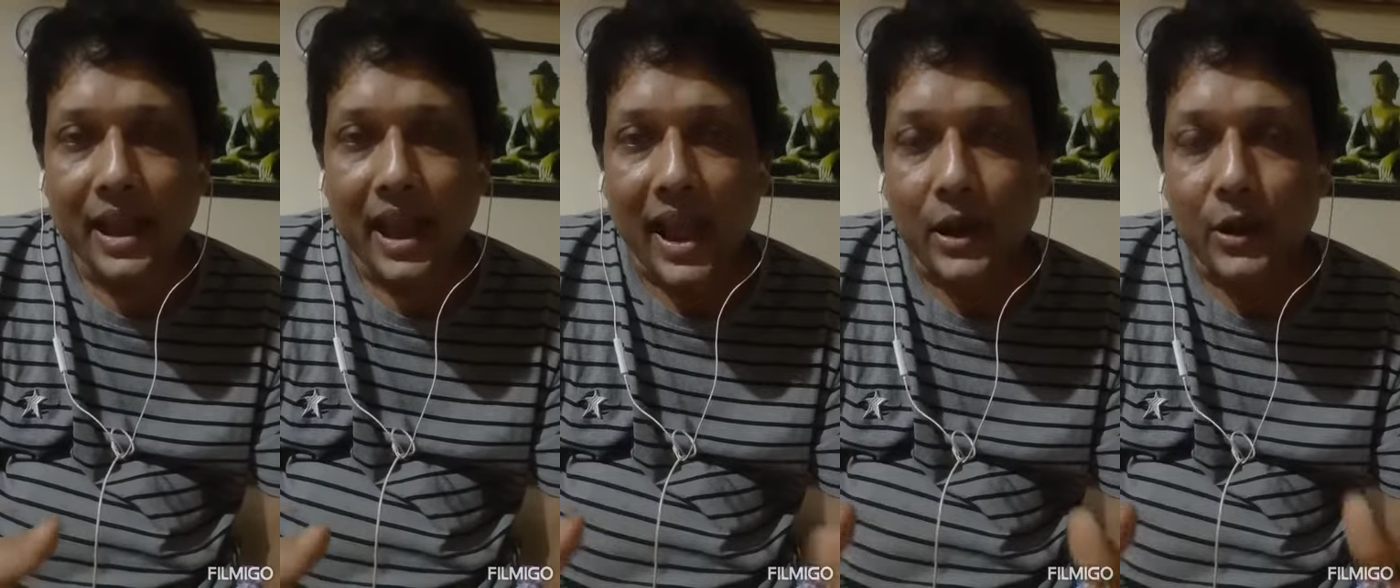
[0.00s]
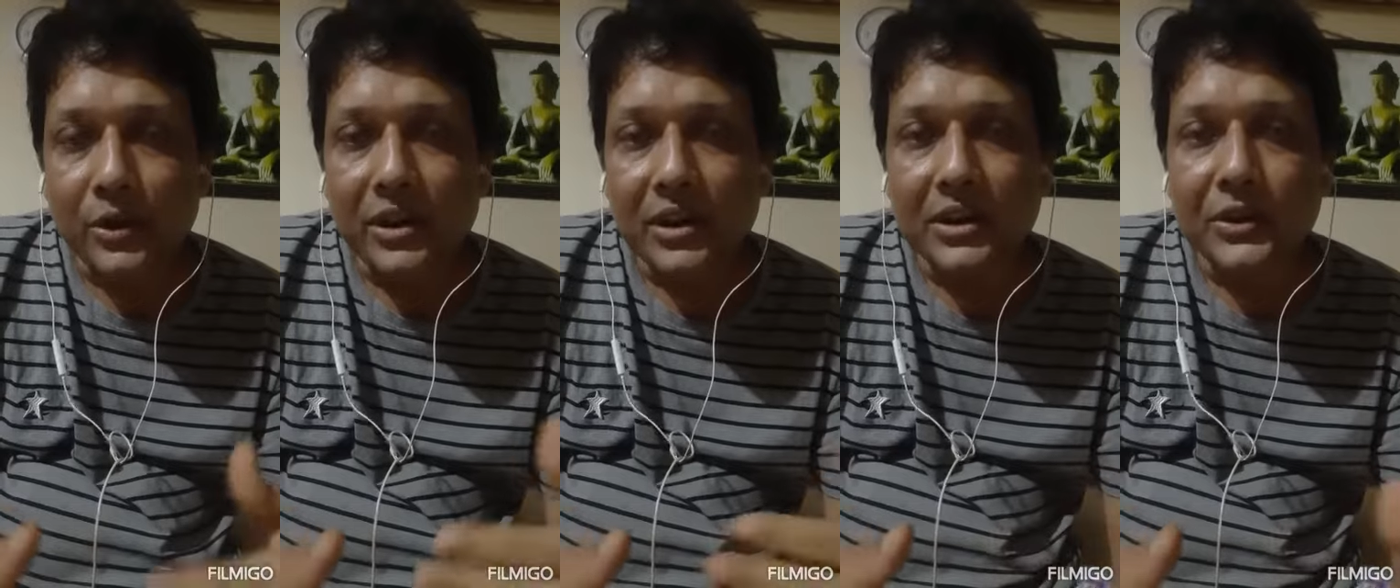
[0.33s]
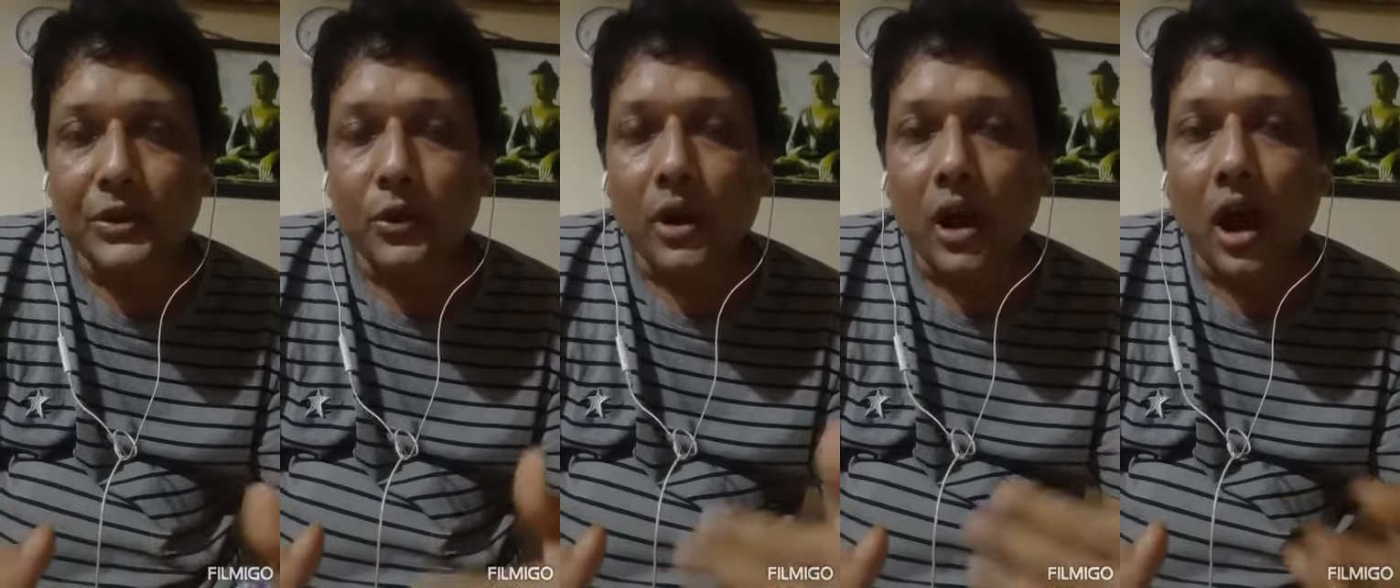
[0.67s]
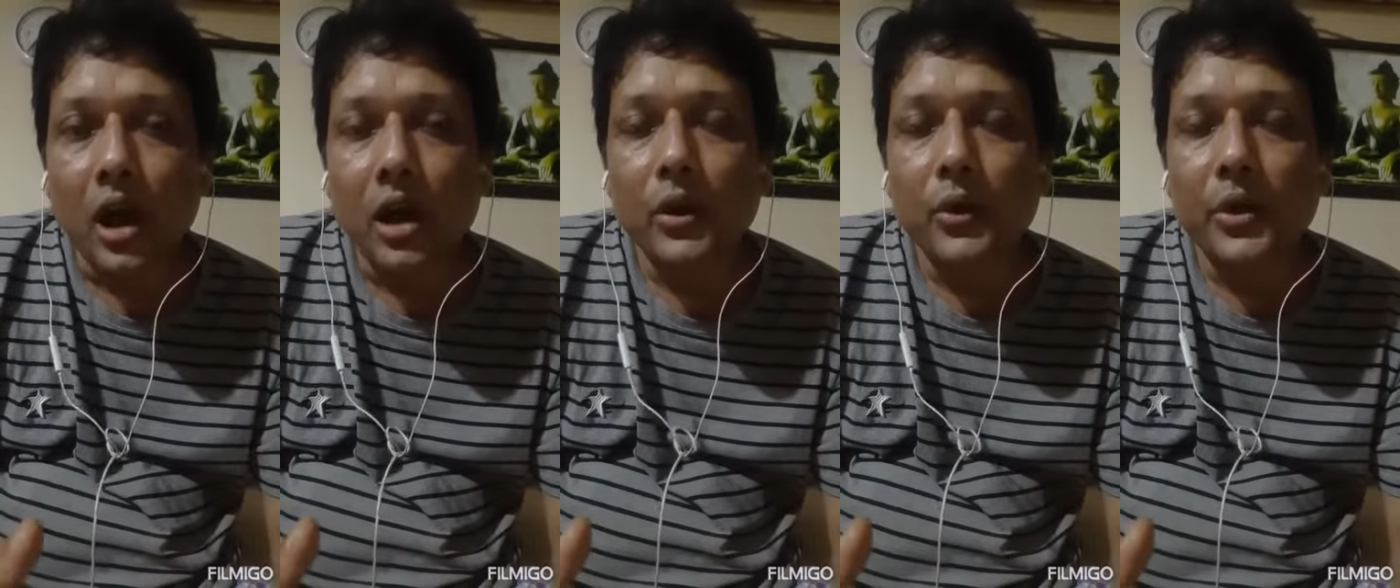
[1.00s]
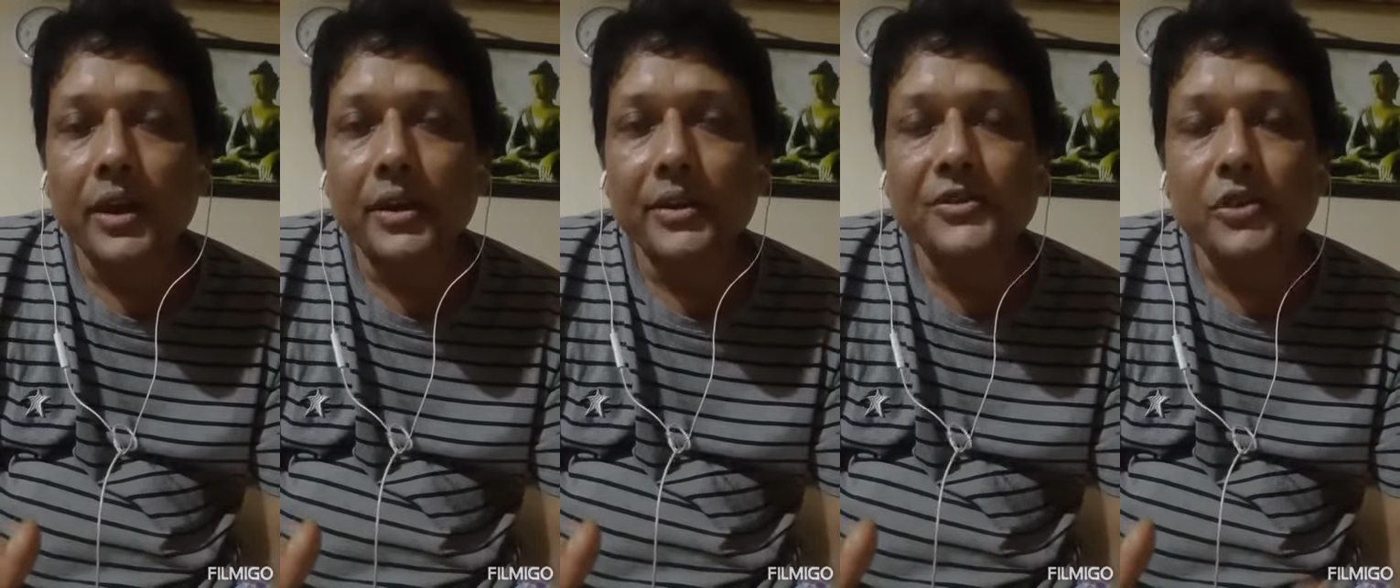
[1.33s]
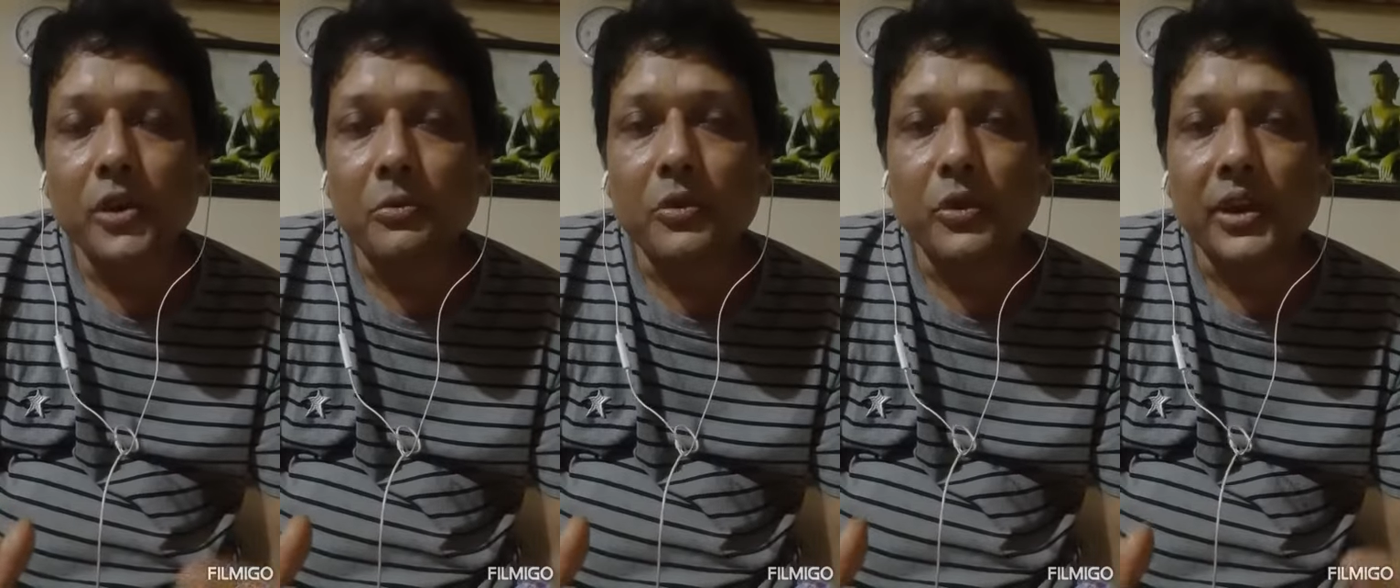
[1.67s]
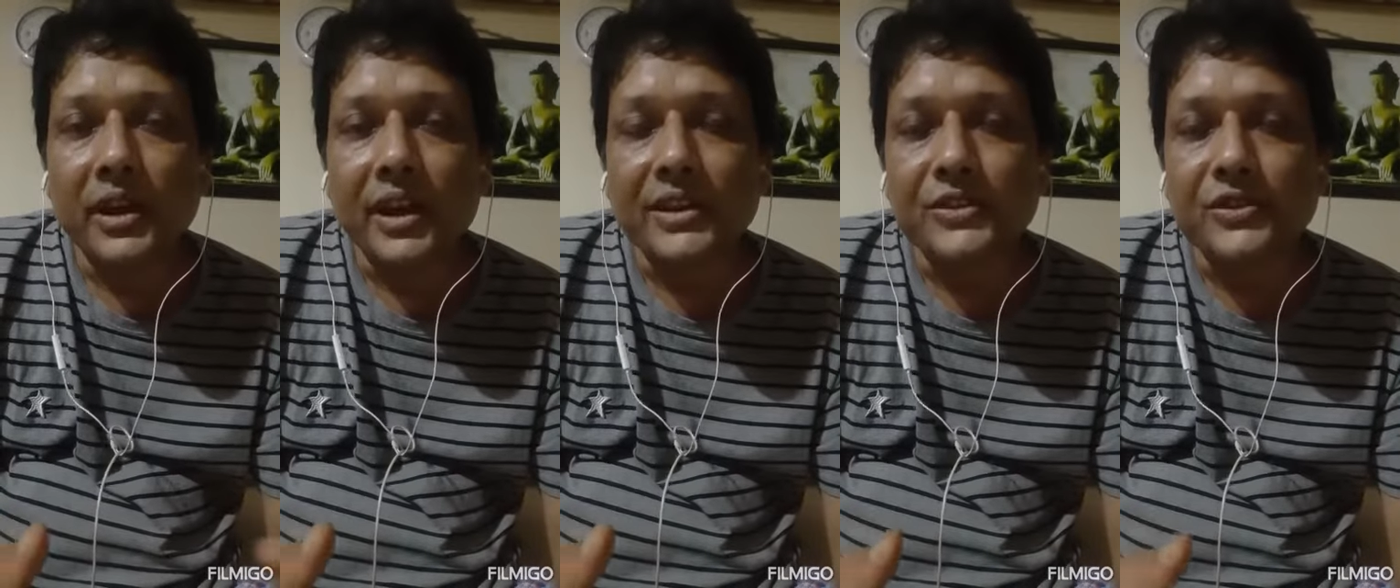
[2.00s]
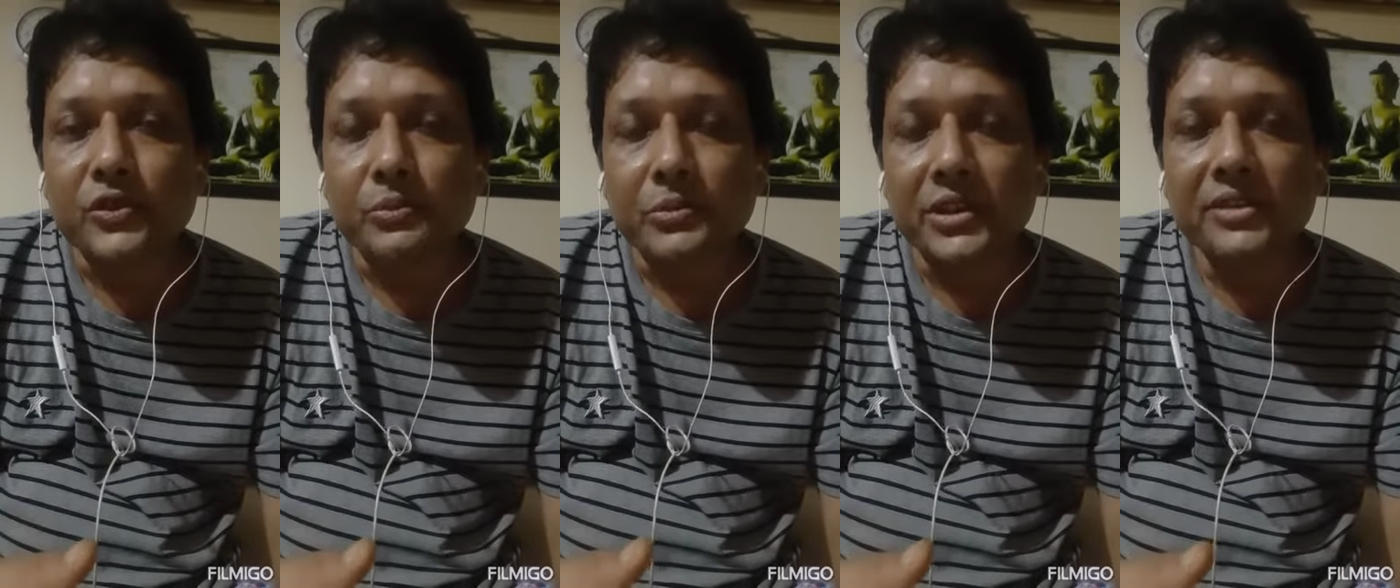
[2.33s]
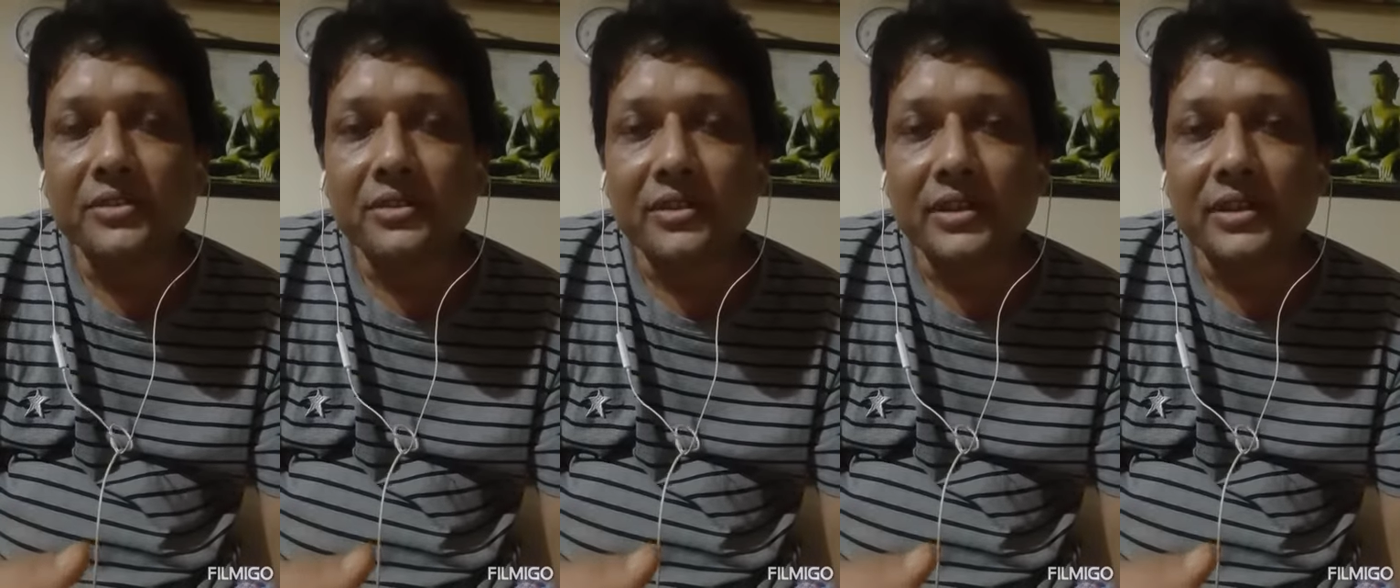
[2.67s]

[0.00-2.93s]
Accordingly, your hardware, software has to be